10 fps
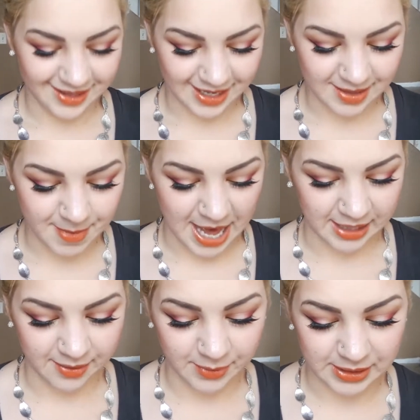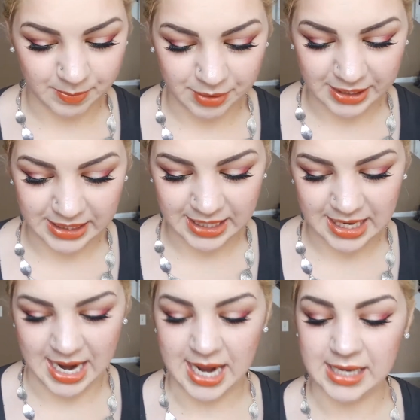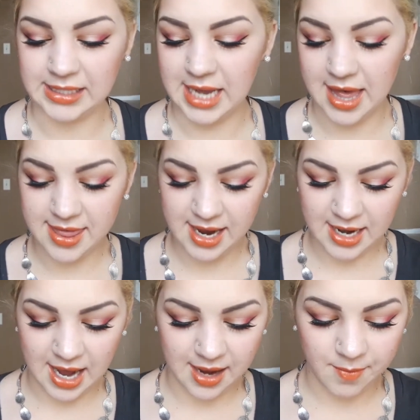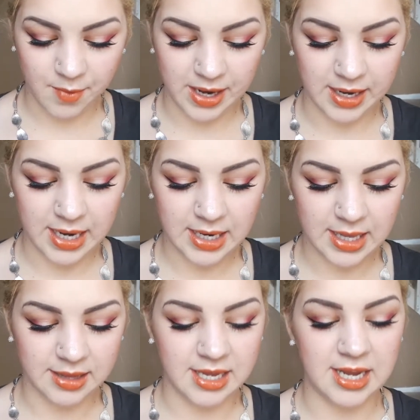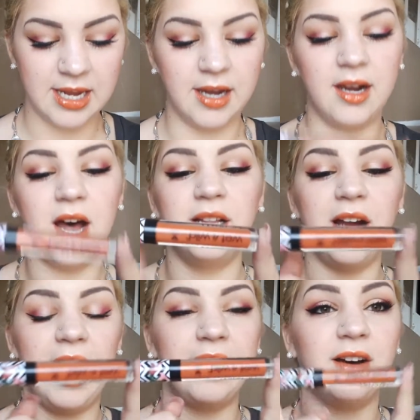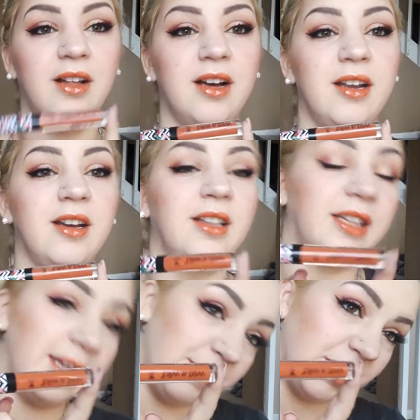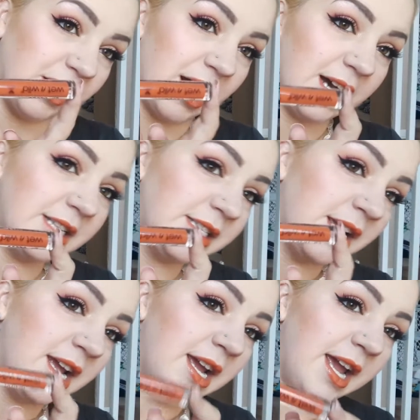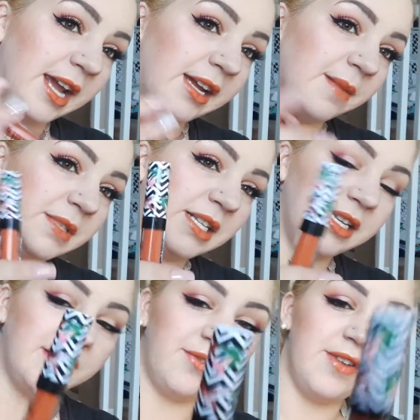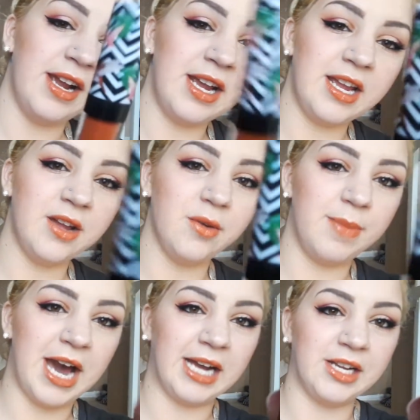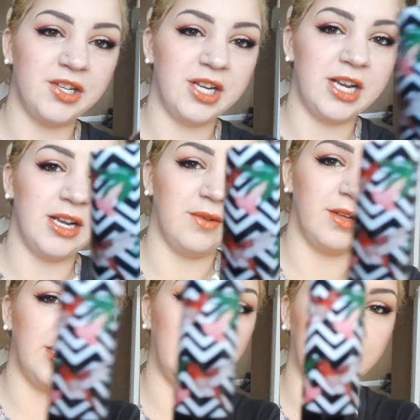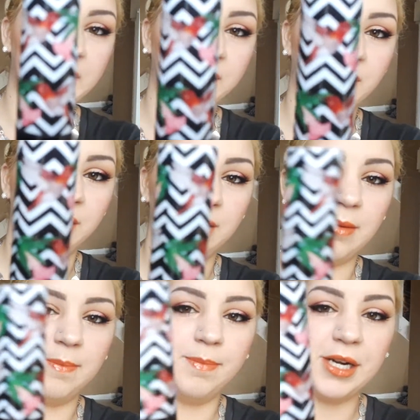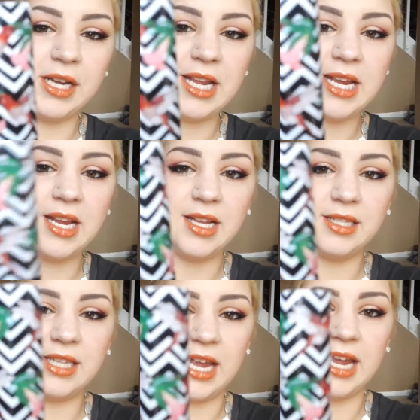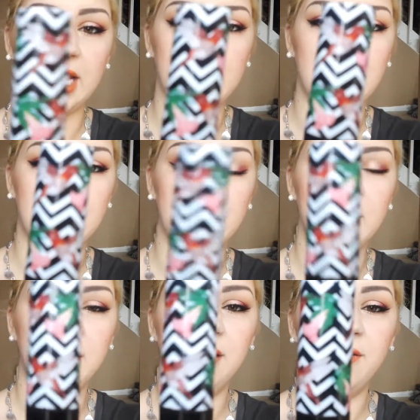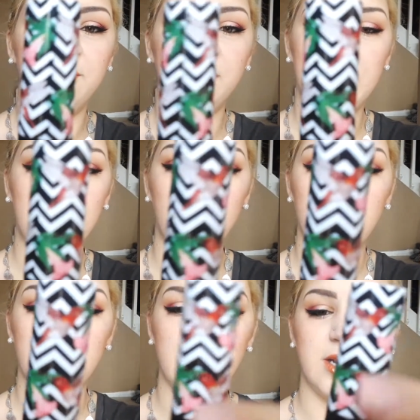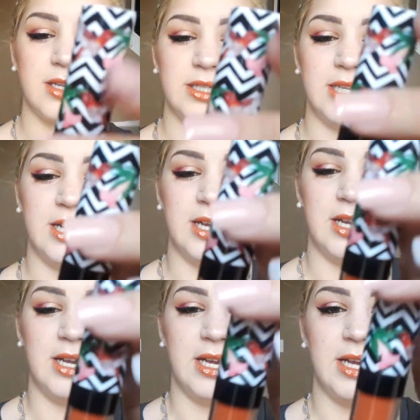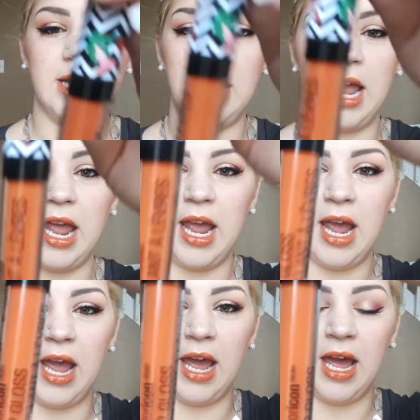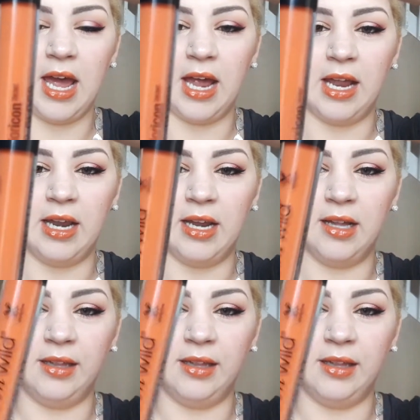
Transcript: thought the palette was pretty nice. And then I am wearing the Color Icon lip gloss. It comes in this very cute packaging with little birdies and flowers, and